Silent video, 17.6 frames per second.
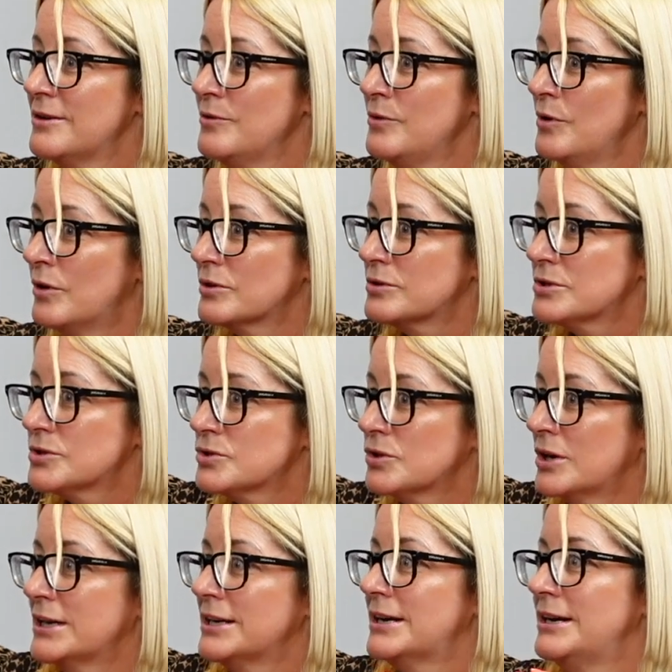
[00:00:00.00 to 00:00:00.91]
not to
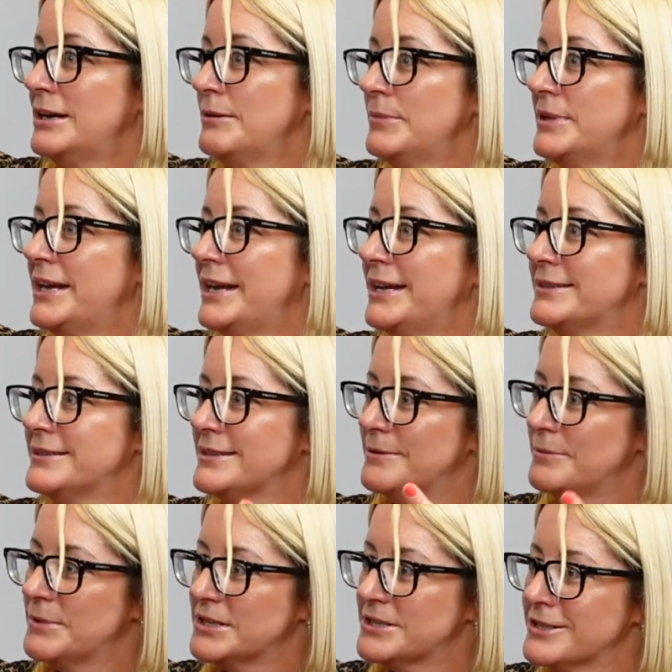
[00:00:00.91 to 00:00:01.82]
try and eliminate
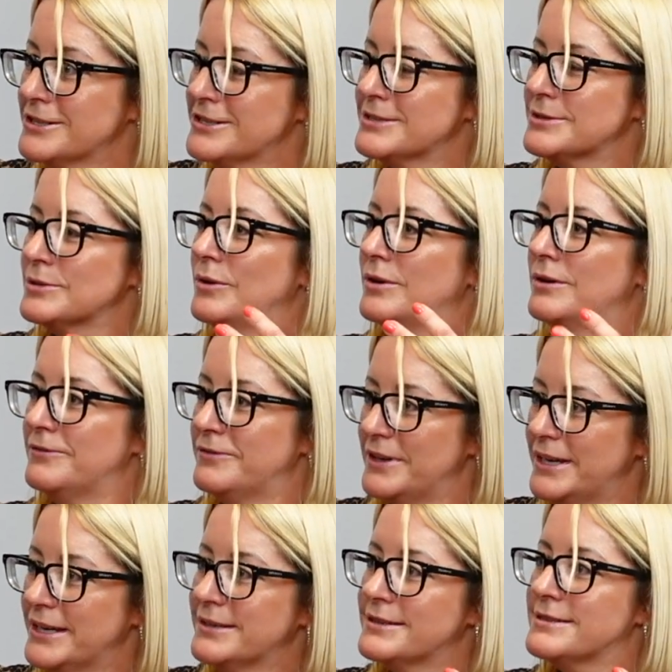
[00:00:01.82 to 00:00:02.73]
it, but just sort of
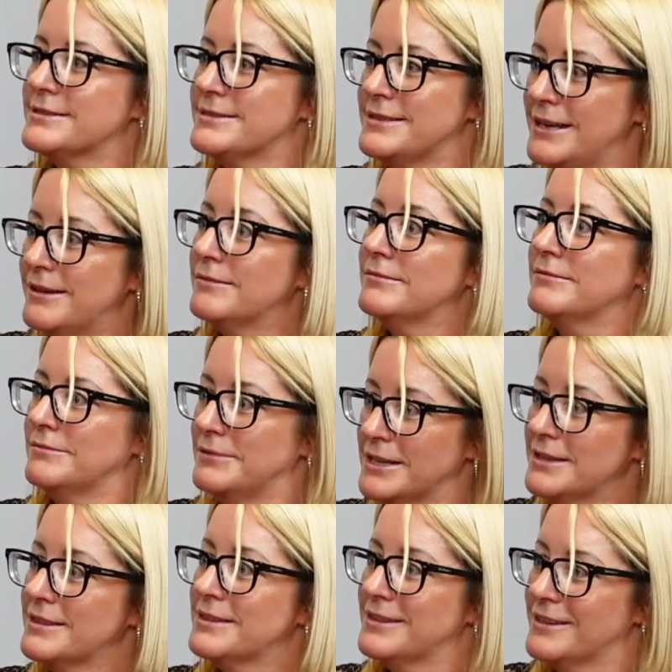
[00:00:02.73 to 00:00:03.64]
like sit
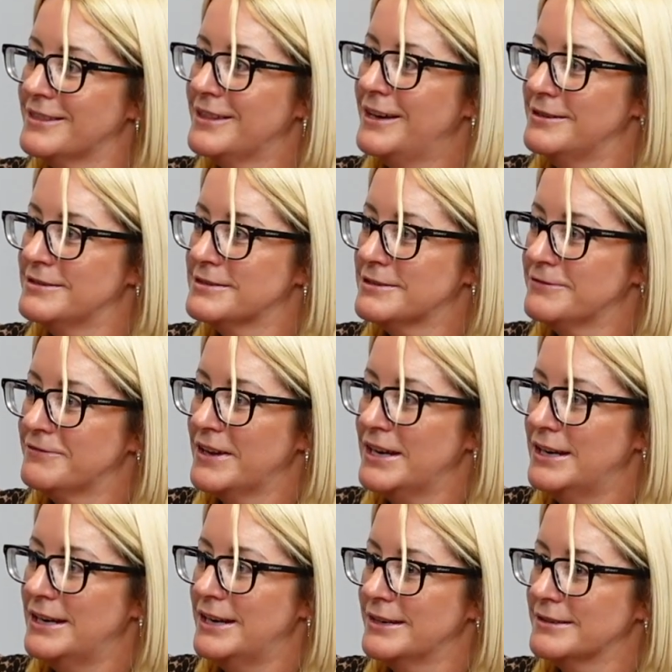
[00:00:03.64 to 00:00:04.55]
with those
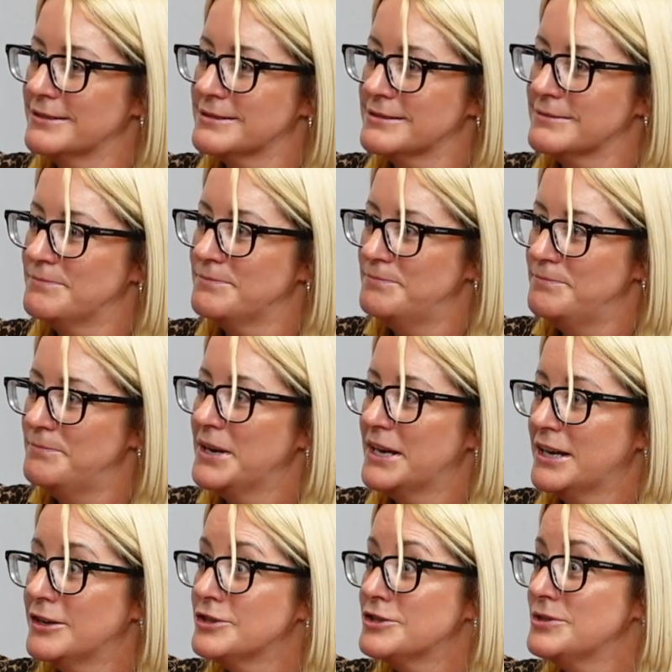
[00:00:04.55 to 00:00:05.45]
feelings,
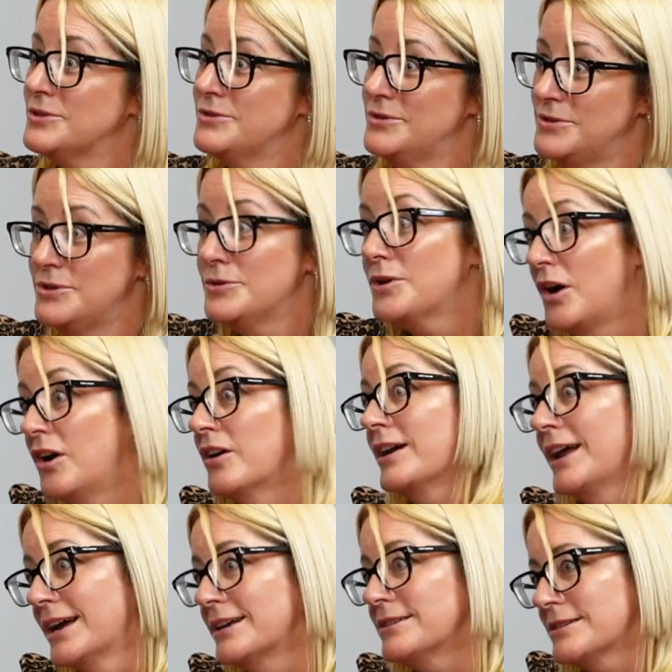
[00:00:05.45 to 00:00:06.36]
because you
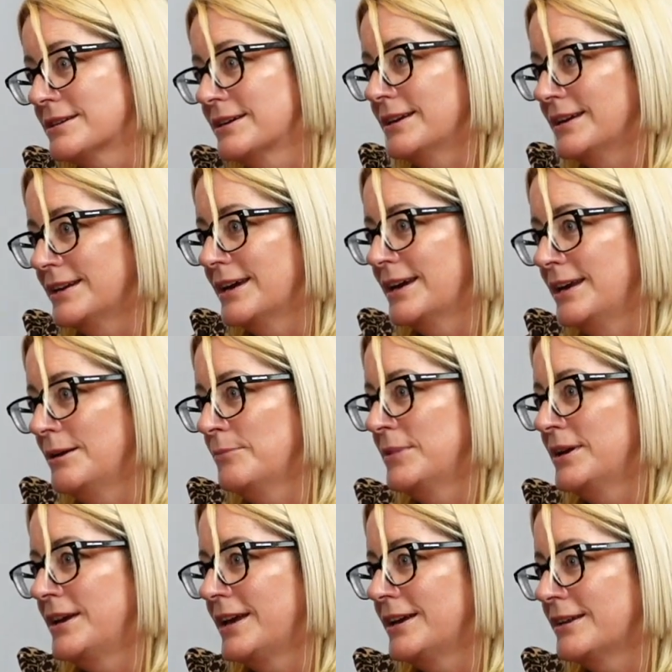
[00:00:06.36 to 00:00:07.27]
can't actually
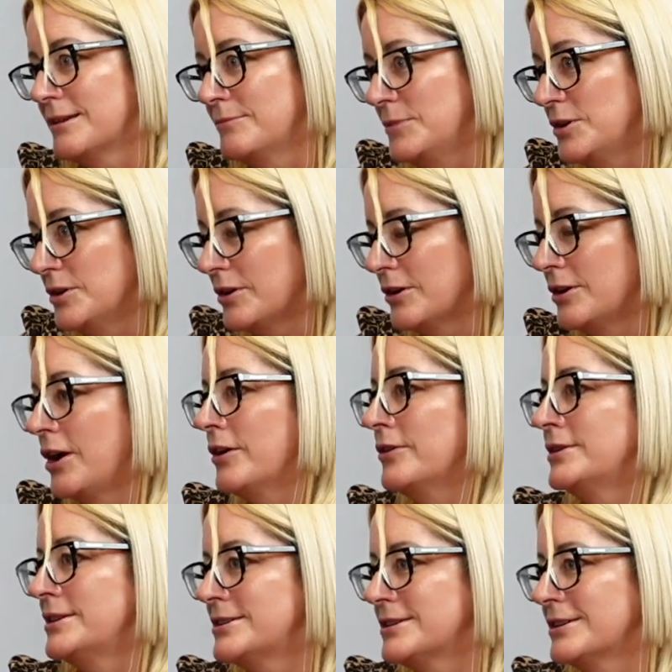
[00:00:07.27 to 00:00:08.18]
eliminate them. You can
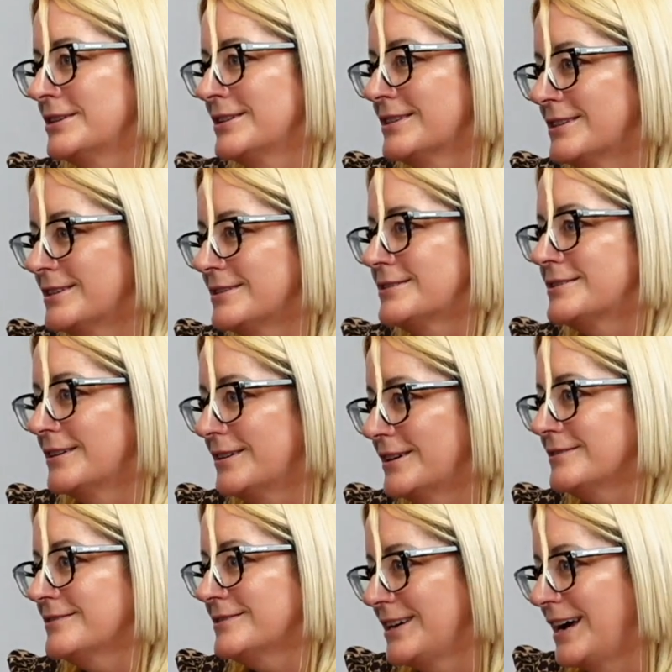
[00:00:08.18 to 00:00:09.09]
only turn the
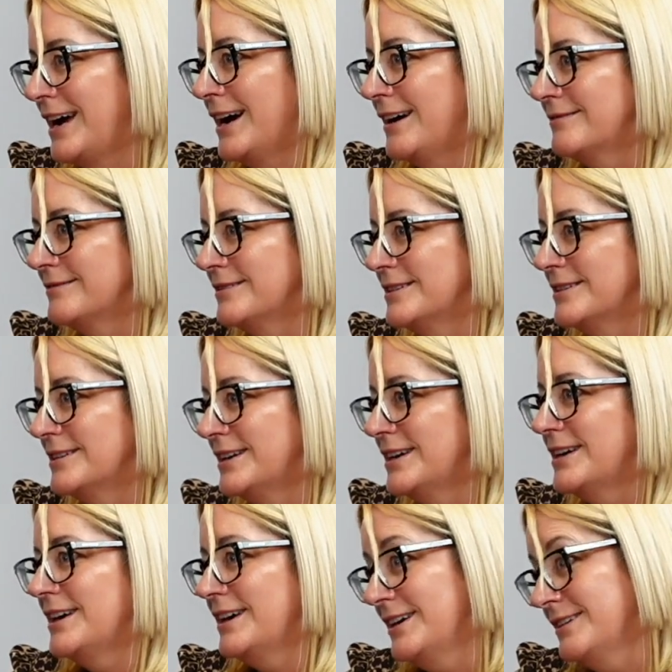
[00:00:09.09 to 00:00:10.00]
dial down.
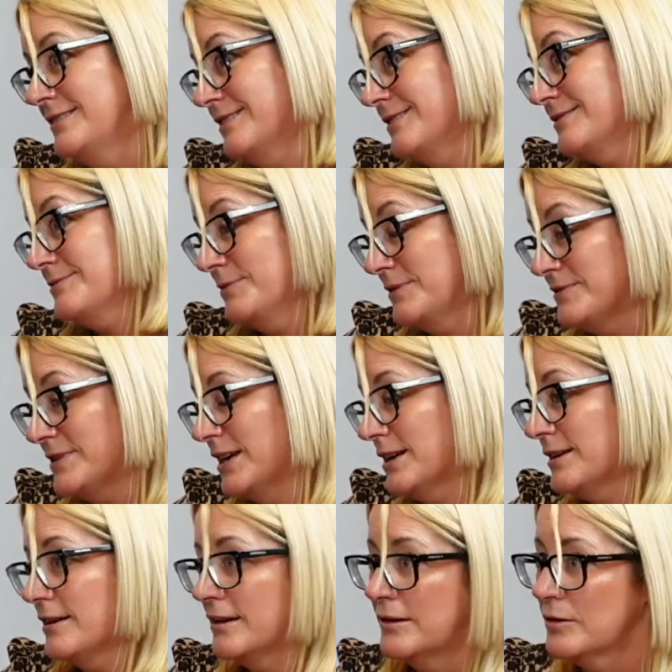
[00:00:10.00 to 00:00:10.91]
And as we've
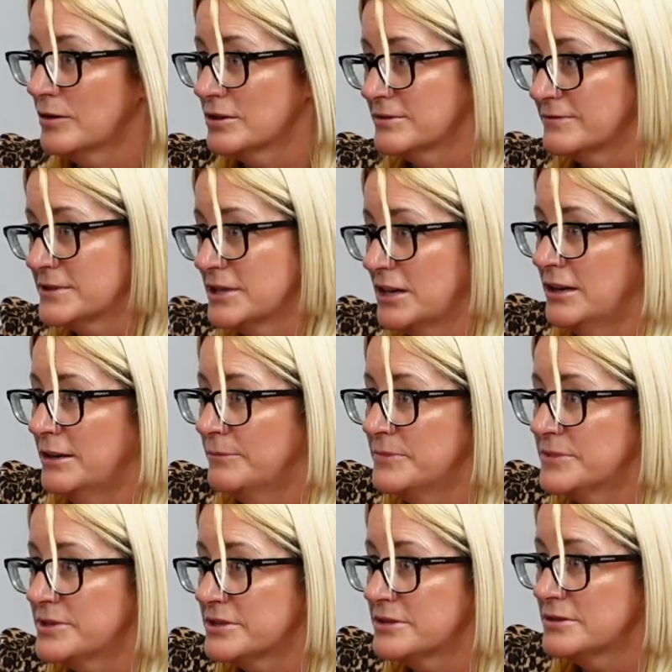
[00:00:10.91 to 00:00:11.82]
said a lot of
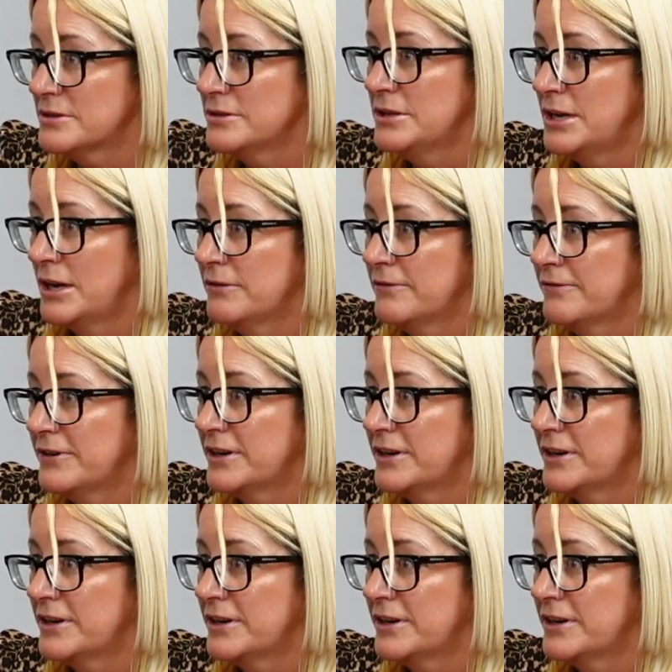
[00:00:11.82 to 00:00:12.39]
times, you know,